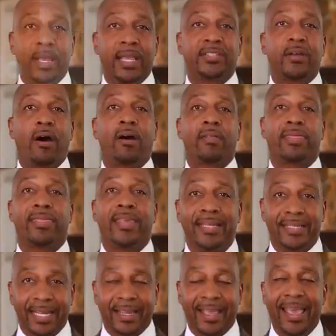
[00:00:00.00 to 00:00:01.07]
it's
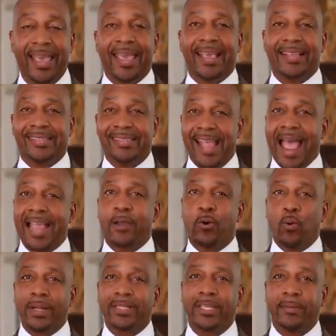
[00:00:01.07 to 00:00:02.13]
authentic, it's not
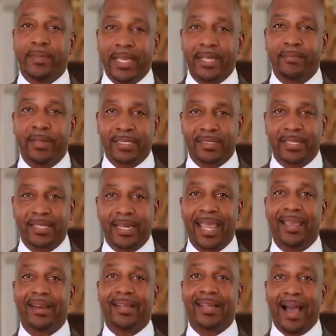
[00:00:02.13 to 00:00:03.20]
going to be in business
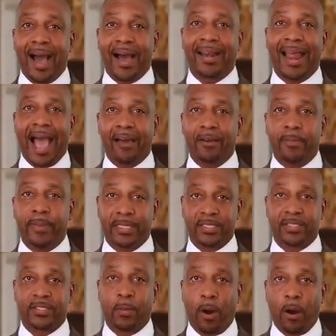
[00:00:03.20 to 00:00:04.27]
today and gone out of
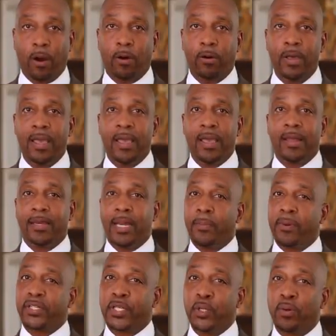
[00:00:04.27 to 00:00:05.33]
business tomorrow.
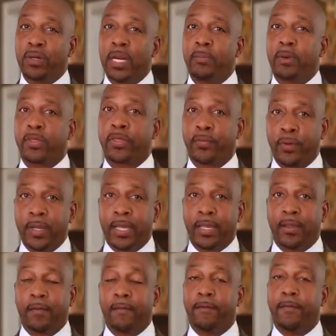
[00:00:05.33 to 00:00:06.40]
Number 2 and number
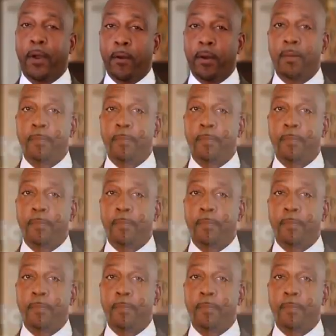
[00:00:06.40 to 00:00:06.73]
3, very